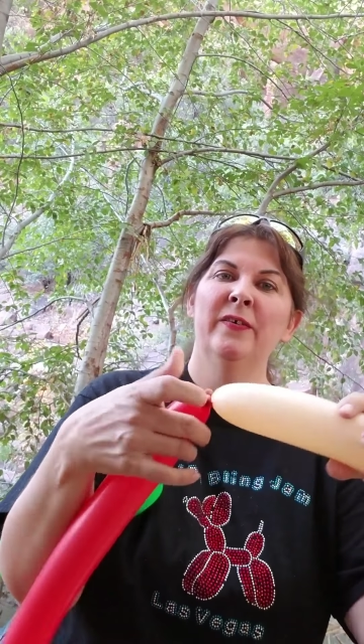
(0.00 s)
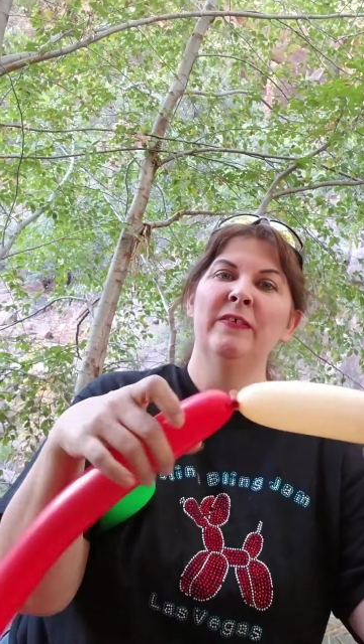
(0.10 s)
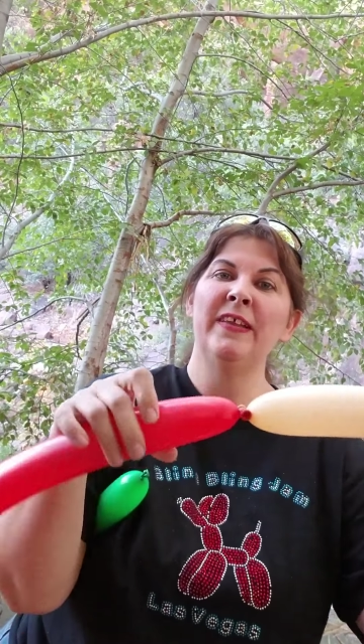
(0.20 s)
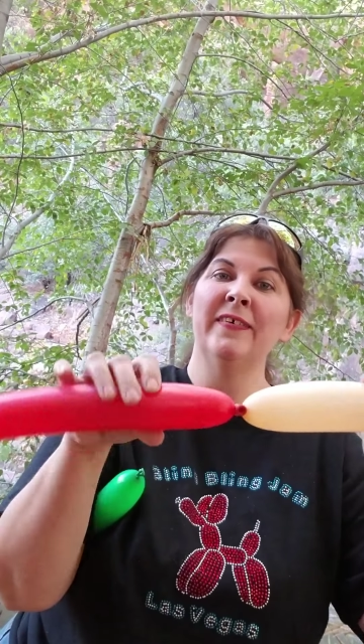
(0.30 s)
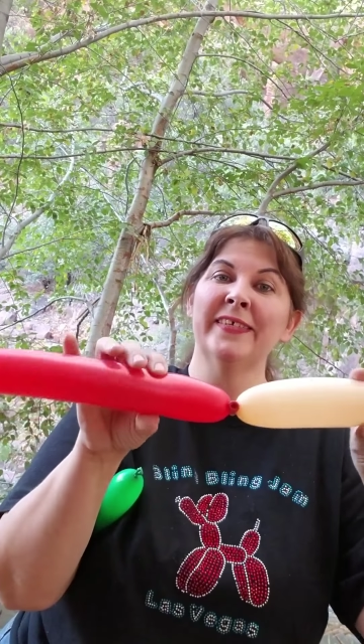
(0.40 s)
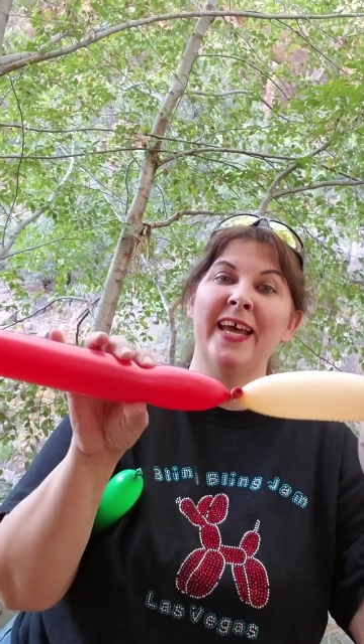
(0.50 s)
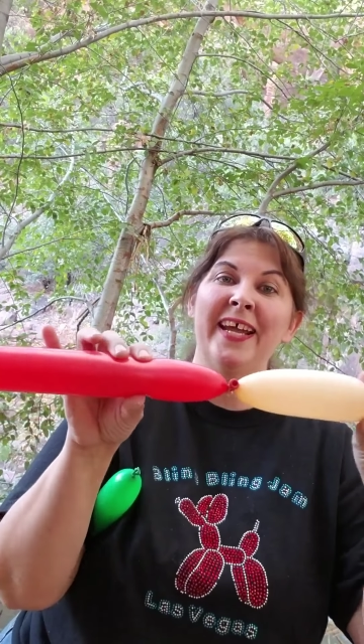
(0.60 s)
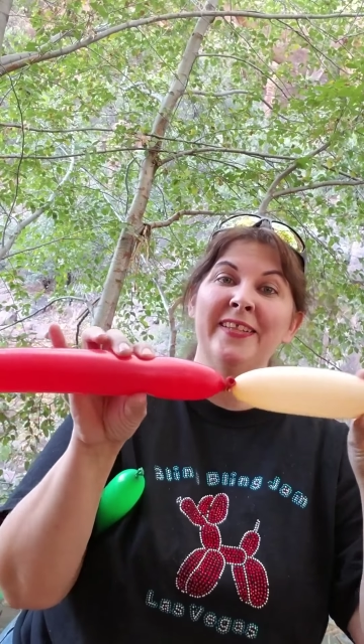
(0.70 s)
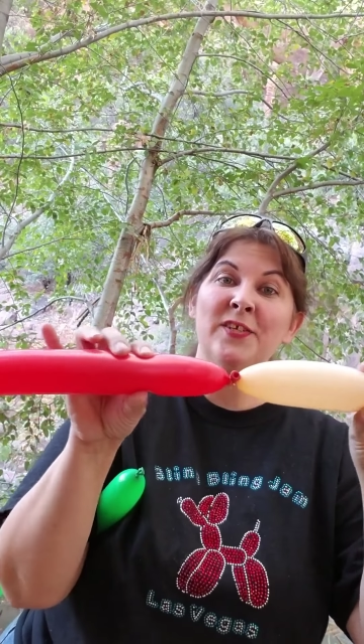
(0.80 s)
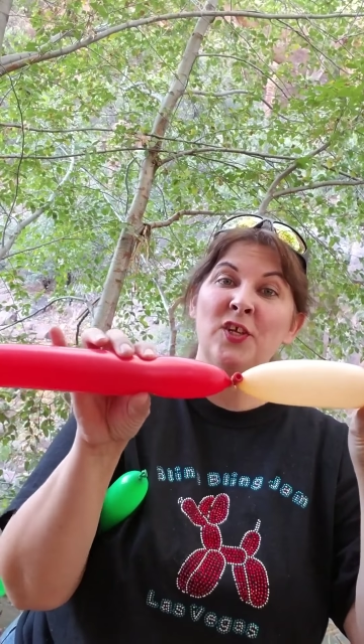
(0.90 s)
We've now
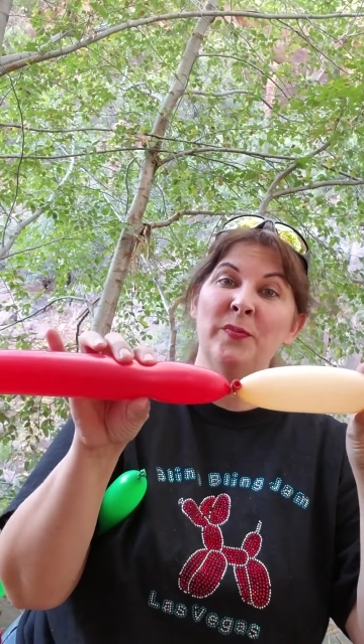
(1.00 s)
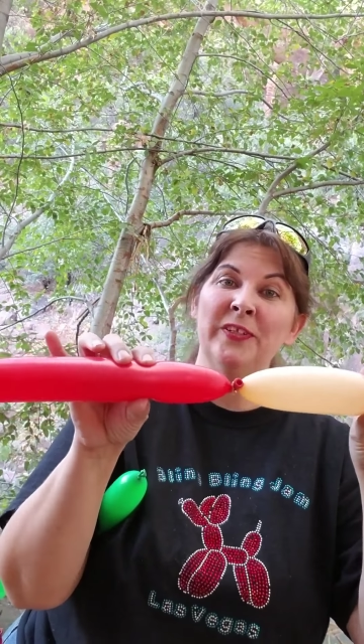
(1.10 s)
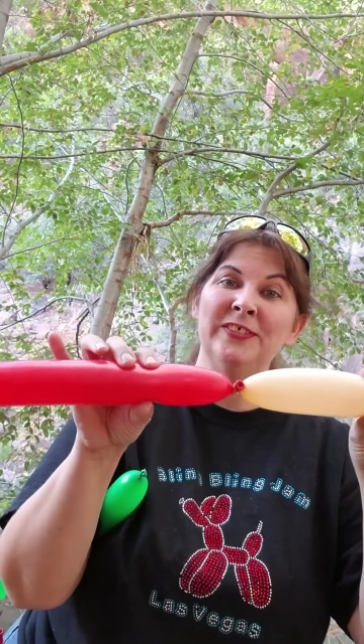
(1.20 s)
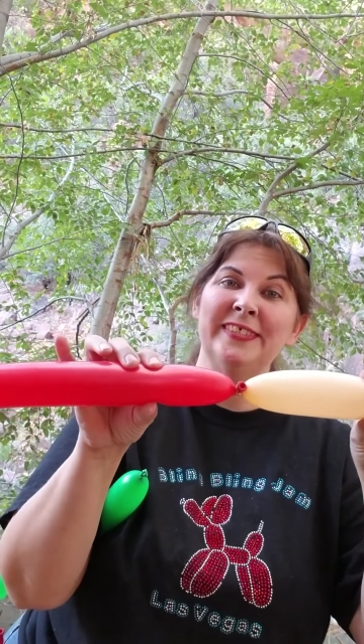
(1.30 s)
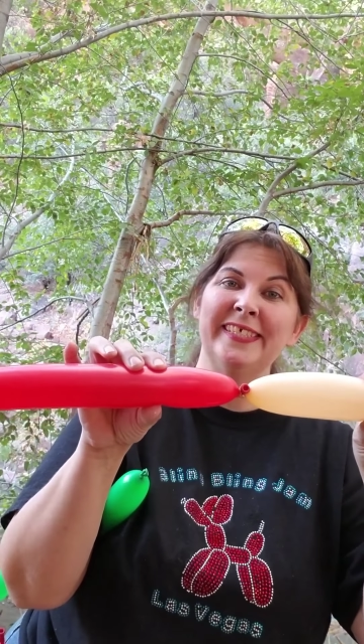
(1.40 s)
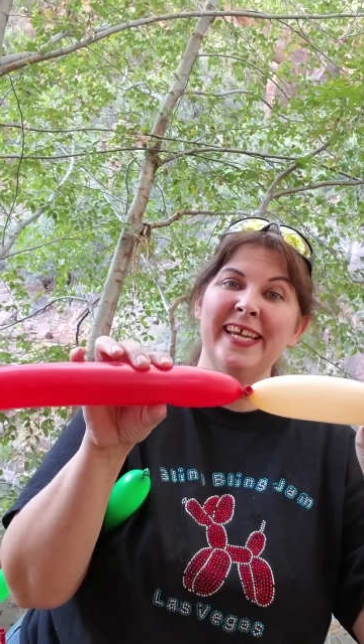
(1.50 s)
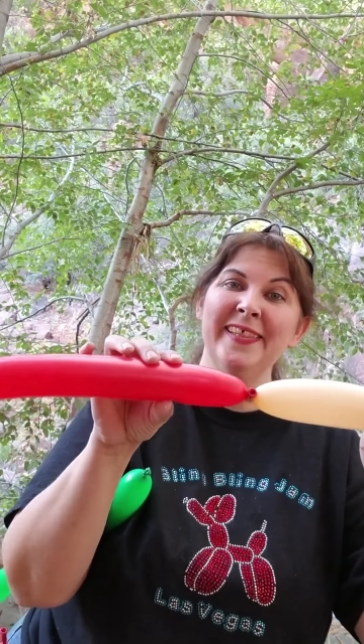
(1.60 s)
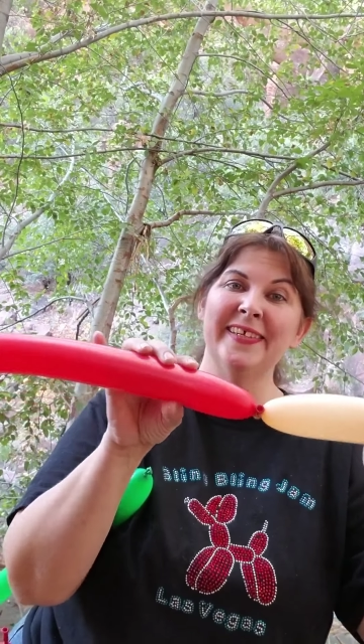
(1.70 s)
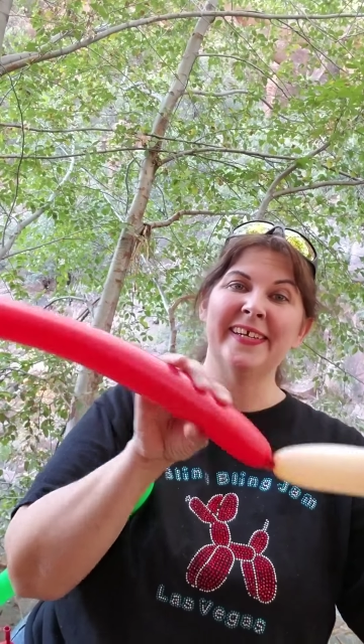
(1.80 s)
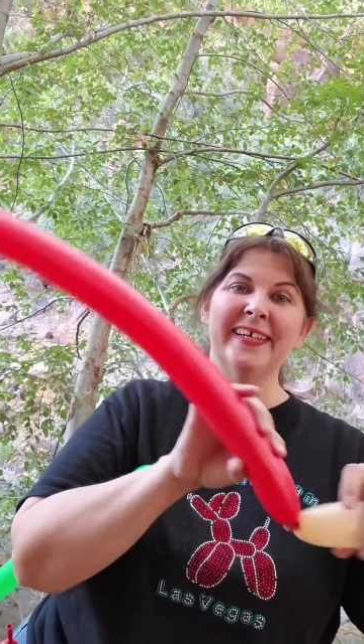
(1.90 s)
tied the two balloons
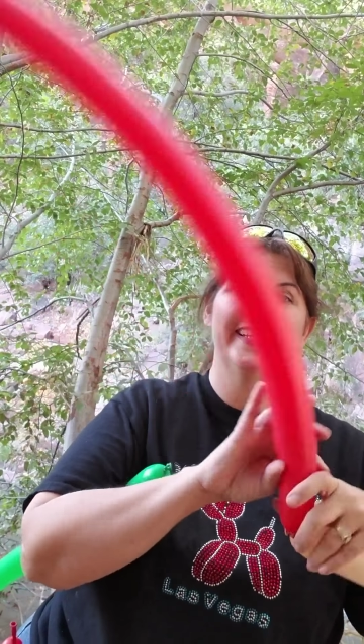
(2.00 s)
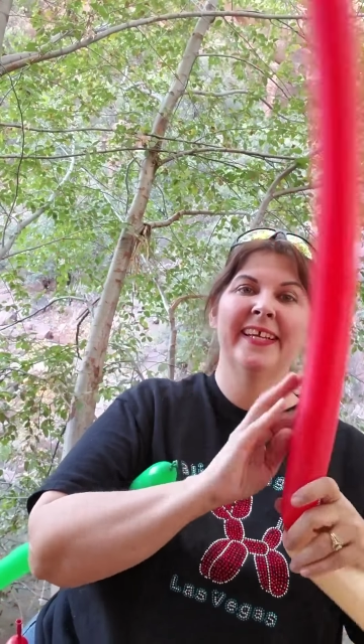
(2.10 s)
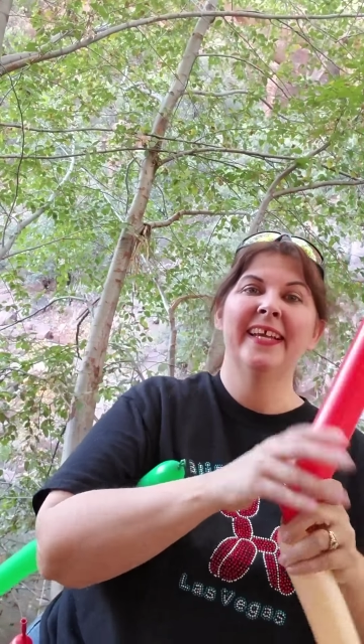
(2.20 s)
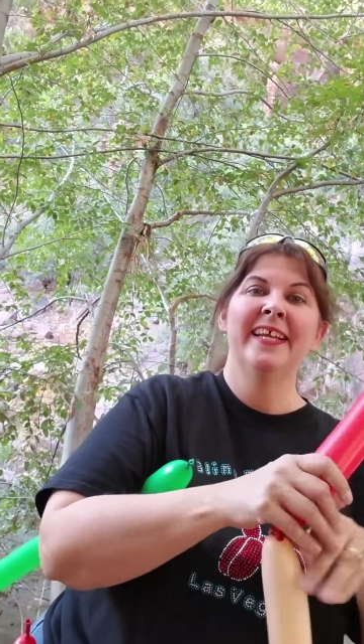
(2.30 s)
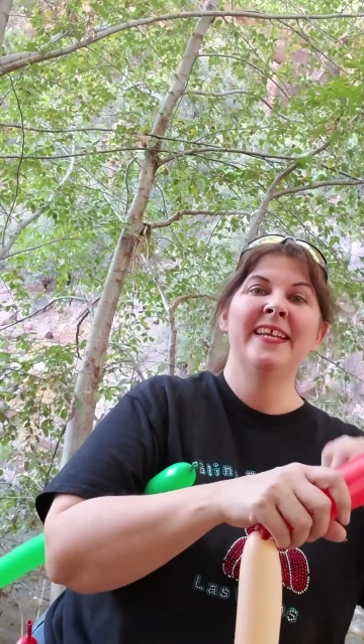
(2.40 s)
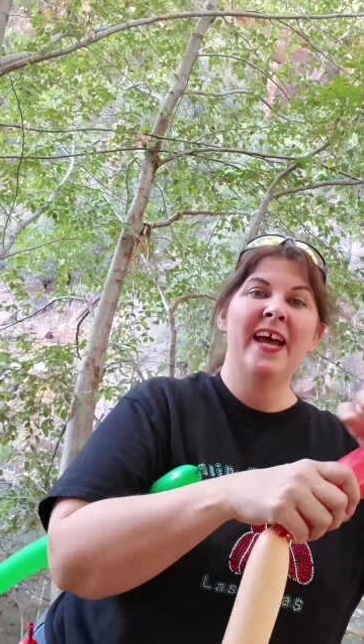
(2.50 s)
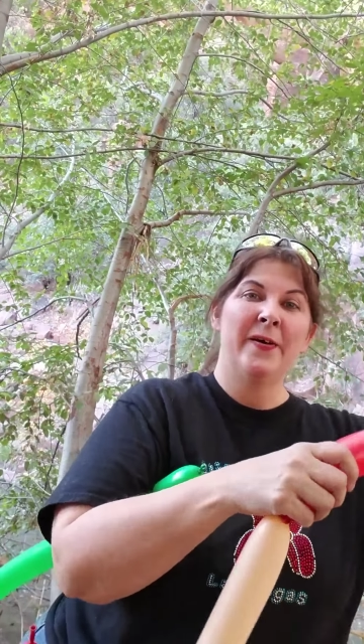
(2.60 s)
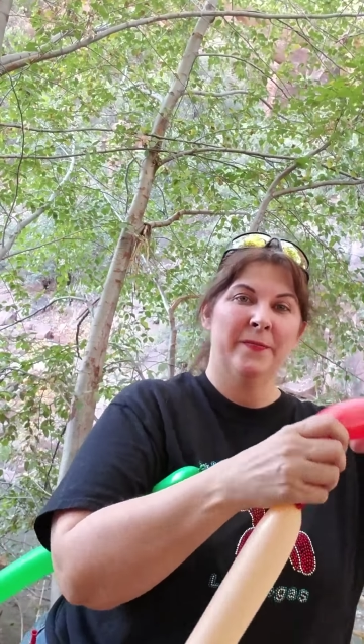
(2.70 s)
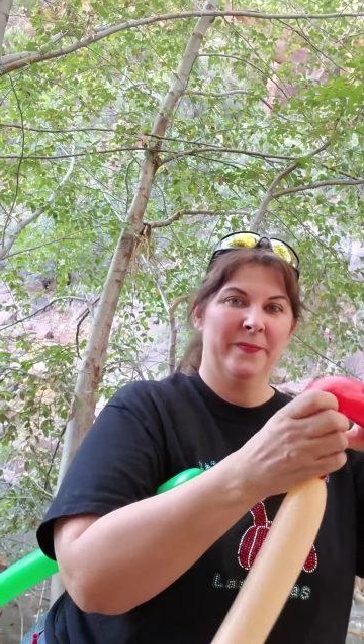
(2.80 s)
together. Now,